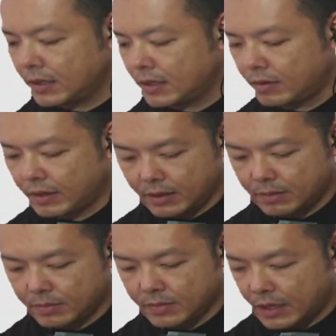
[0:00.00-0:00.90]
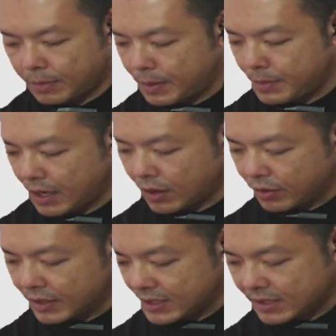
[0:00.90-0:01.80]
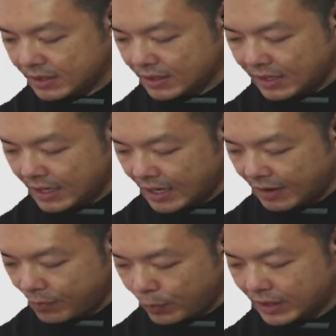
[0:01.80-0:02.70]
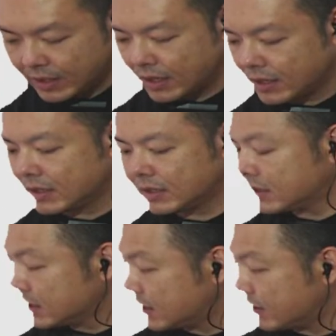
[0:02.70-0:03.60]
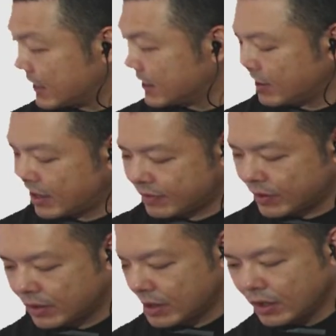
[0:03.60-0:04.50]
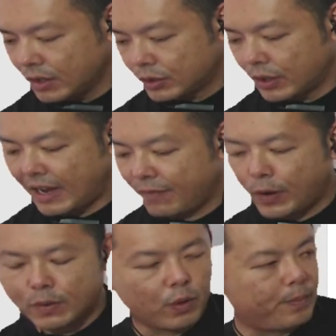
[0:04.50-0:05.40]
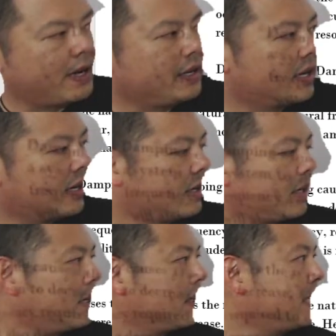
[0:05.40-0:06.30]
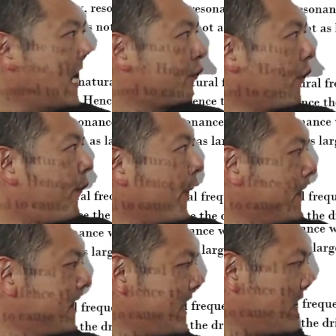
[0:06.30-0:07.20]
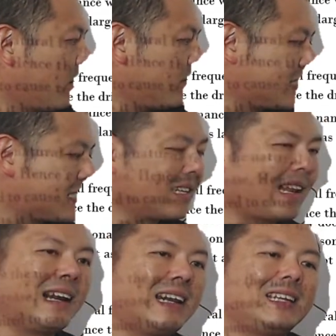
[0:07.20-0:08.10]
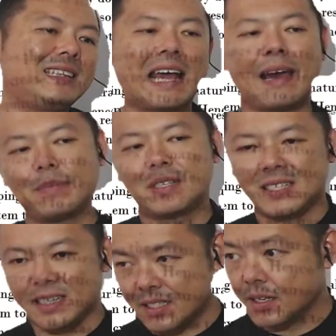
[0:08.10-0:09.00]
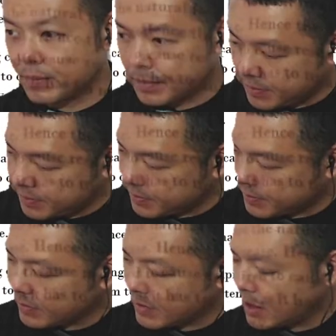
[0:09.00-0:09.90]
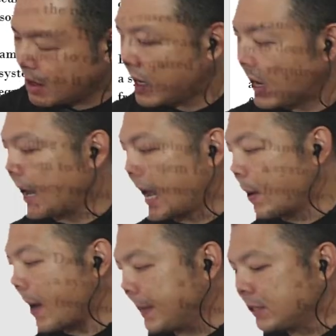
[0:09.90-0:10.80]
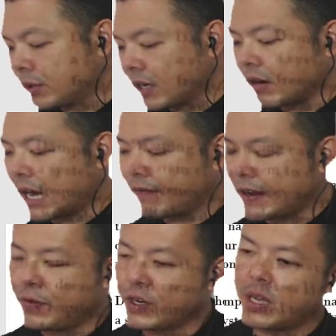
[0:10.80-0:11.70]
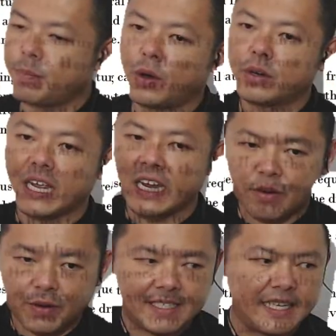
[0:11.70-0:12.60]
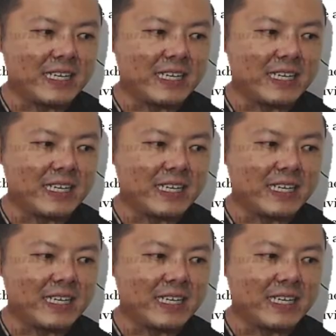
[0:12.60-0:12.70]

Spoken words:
right? And maybe I'll call this F1, right? Not F0. So F1 will be the natural frequency of a slightly damped system. And what happens to the graph if you keep on increasing the